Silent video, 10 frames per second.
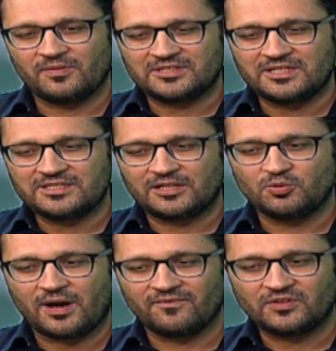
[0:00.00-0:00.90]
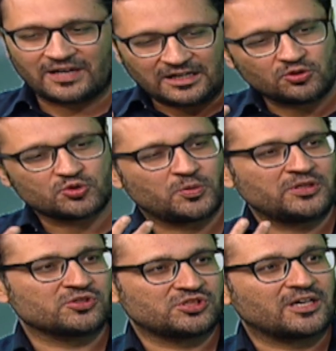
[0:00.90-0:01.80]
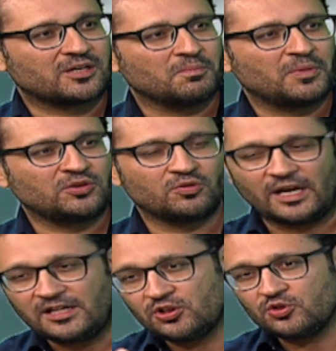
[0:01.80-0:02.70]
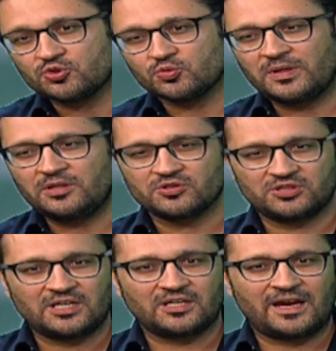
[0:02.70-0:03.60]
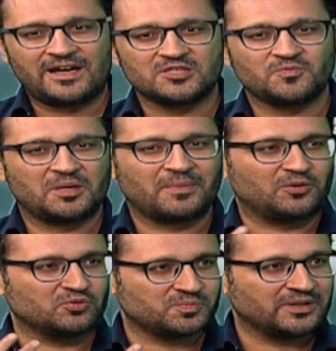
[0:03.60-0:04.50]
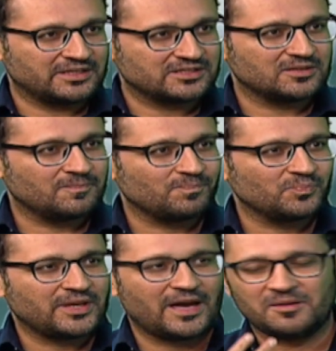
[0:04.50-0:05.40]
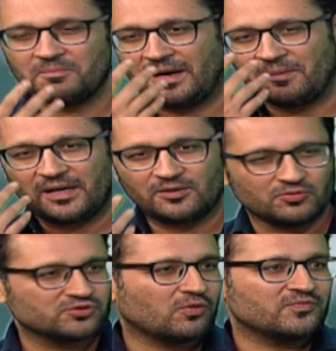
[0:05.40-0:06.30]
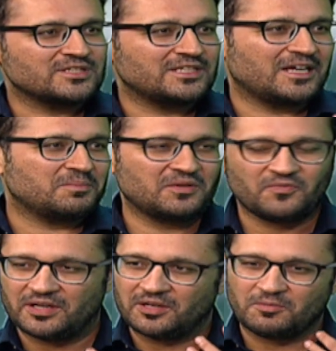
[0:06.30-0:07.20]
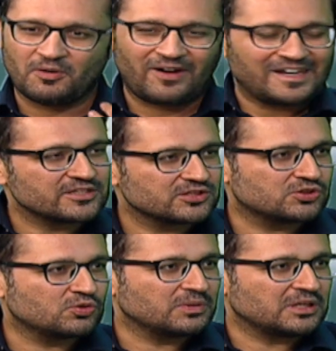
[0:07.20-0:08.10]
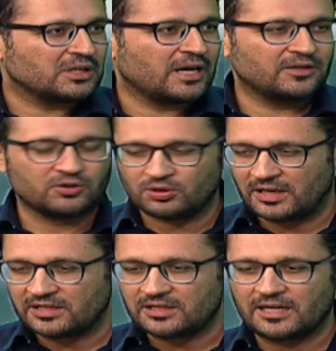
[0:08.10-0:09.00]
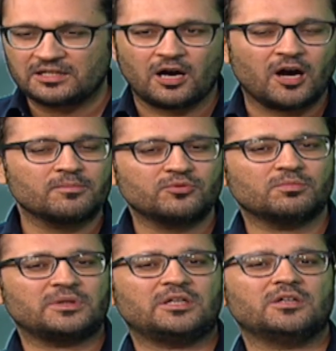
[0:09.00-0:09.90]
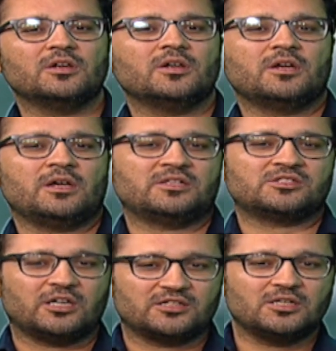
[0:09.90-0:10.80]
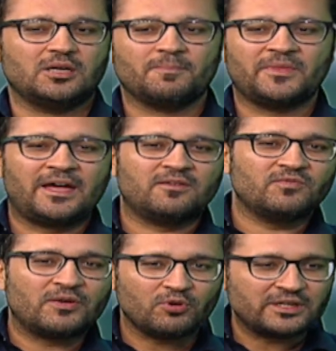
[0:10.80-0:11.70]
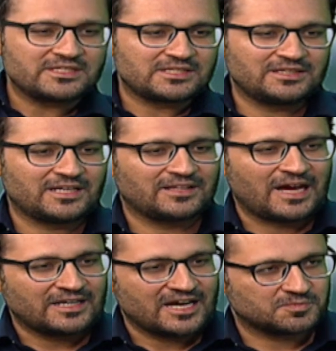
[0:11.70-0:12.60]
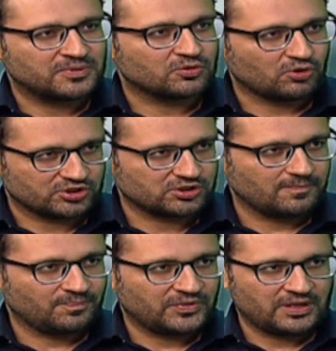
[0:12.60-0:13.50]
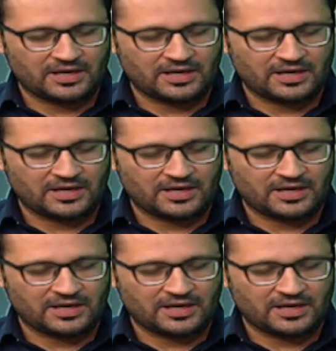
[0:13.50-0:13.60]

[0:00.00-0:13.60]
It says that you have the right to swing your stick, but your right to swing your stick ends where my nose begins. And by my nose, obviously, I mean where violence to me any harm to me starts. And we have already seen that that has been crossed.